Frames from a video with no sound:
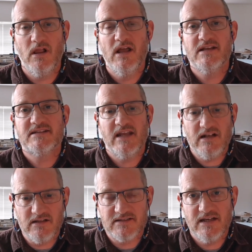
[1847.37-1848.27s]

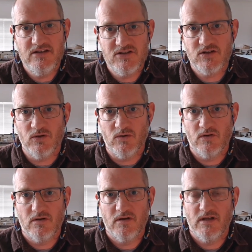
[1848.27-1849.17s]
settles into
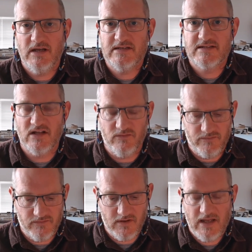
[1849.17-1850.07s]

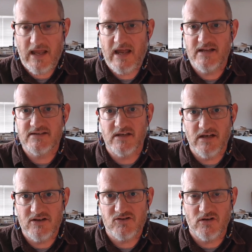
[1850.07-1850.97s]
itself as a
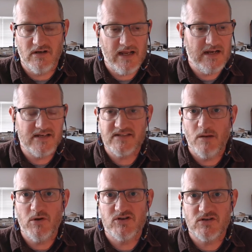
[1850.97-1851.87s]
nation and
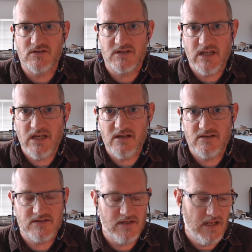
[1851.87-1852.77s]
establishes
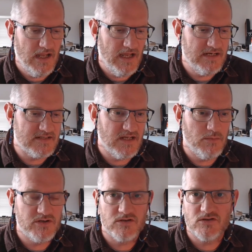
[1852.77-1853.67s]
kings and
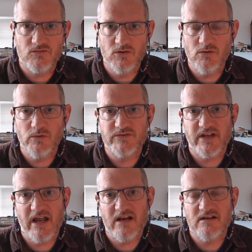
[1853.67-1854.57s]
establishes rules
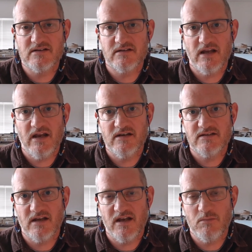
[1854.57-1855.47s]
and
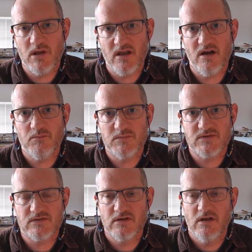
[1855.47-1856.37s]

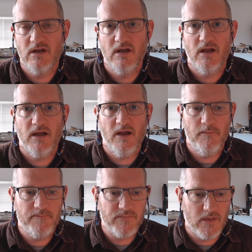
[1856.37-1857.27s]
becomes
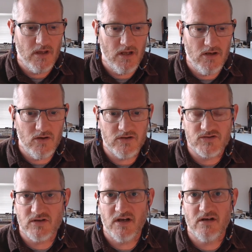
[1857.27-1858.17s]
a
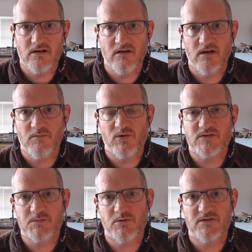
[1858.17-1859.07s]
large and
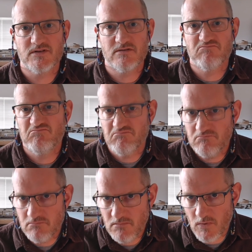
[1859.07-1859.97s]
prosperous,
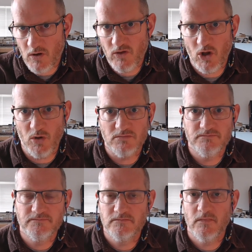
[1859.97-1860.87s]
on the whole,
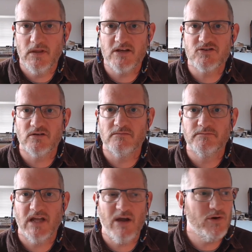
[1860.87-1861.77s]
nation.
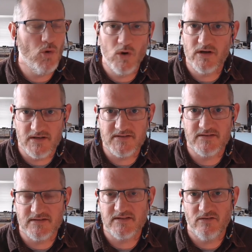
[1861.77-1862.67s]
How it
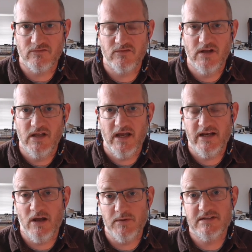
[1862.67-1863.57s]
organizes itself
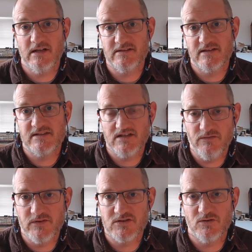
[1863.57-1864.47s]
and how it tells
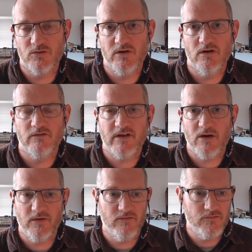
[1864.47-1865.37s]
itself the story of
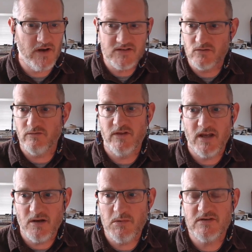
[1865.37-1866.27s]
how it fights off the
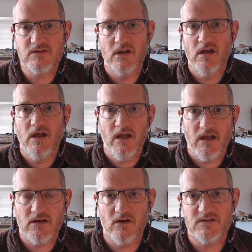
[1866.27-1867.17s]
enemies
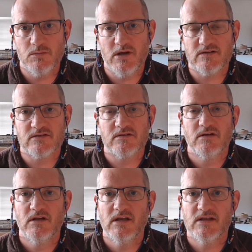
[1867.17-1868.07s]
and goes about
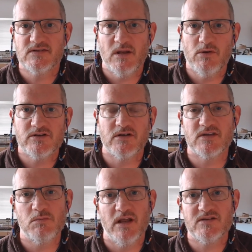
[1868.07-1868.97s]
establishing
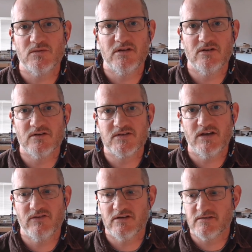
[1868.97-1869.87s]
its place within God's
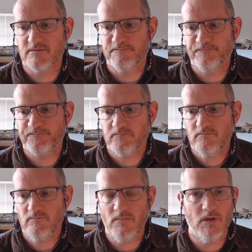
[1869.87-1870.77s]
covenant.
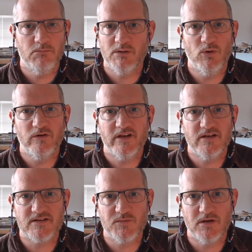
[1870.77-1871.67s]
But more of that
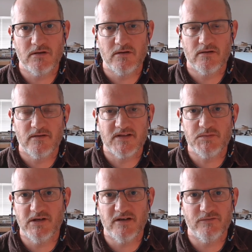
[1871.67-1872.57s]
next week. That's
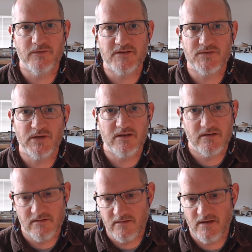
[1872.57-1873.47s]
been enough for this week.
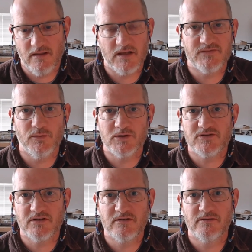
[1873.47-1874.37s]
And thanks for
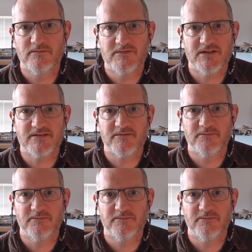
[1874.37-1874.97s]
watching. Cheers.